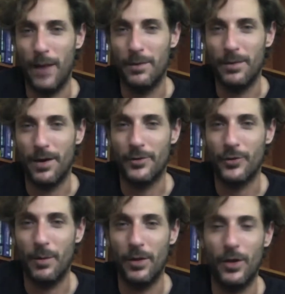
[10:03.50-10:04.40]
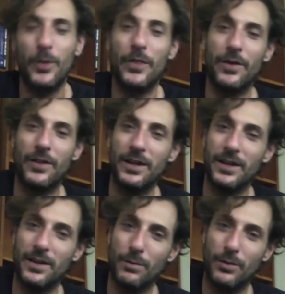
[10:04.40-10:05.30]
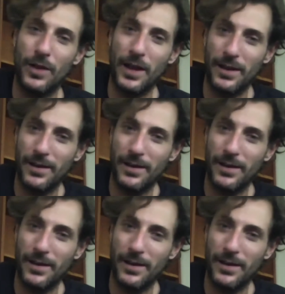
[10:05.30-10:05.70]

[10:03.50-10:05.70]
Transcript: bar tremolo in there that he could play